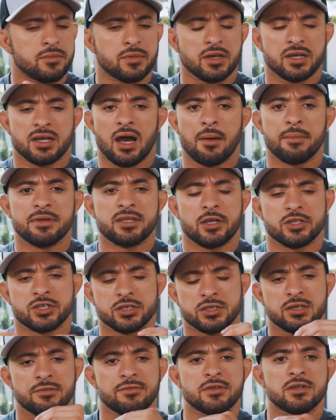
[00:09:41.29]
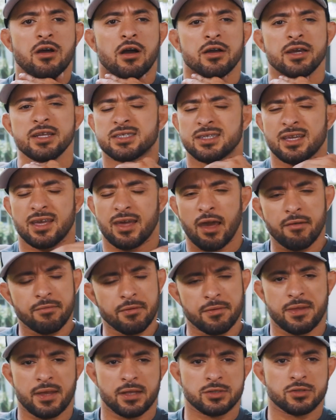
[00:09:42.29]
accommodations of the dog, it's
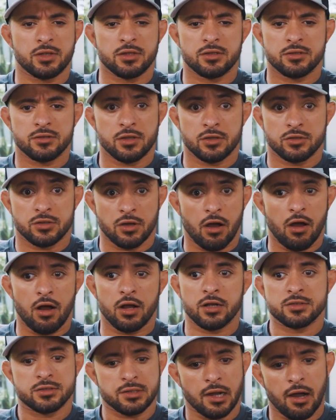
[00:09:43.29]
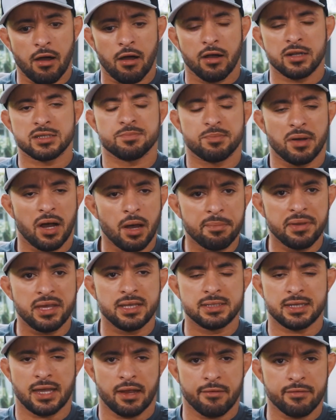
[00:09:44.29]
everything so that the dogs,
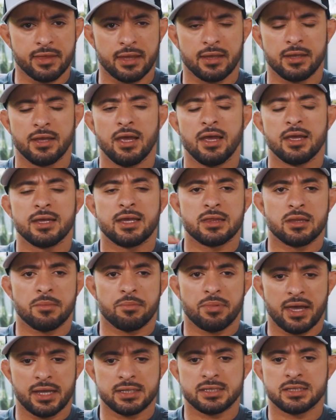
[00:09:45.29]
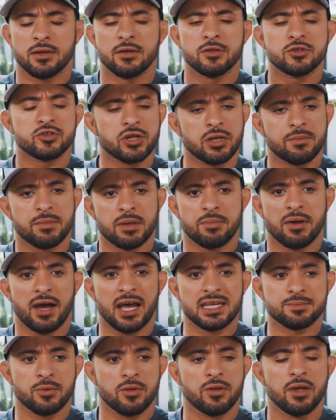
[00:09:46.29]
puppies, everything get the best treatment
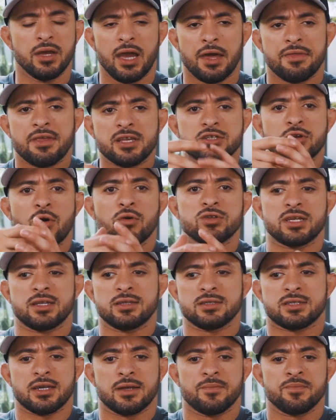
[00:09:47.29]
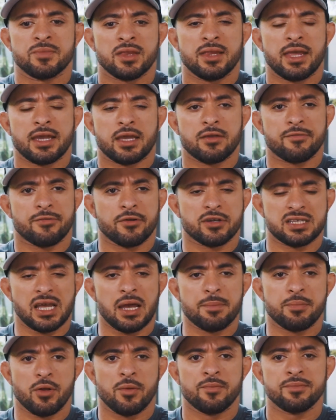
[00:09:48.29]
possible. And this goes into, like, for
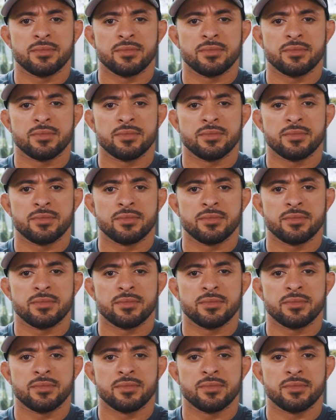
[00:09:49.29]
example,